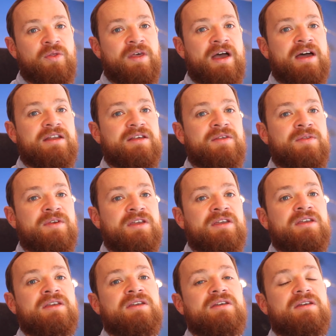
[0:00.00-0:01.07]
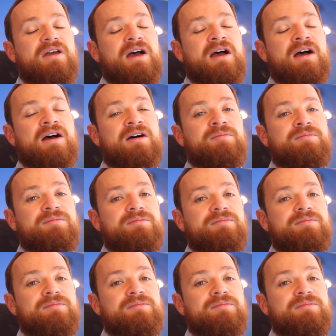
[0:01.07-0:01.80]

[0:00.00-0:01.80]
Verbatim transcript: that the um,